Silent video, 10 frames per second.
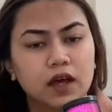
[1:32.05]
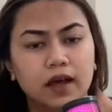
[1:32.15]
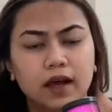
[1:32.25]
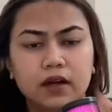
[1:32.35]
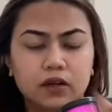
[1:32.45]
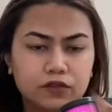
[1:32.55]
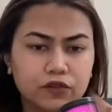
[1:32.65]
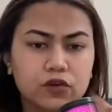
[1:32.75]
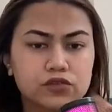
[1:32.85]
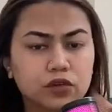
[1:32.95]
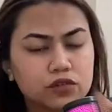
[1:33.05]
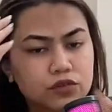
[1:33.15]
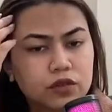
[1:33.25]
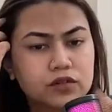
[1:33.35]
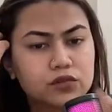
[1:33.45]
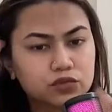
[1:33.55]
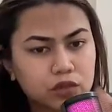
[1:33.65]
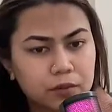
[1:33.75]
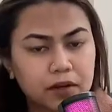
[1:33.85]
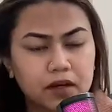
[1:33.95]
and of course, also their
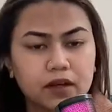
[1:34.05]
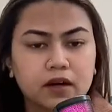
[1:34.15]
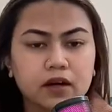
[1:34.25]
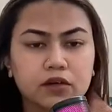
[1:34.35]
social media,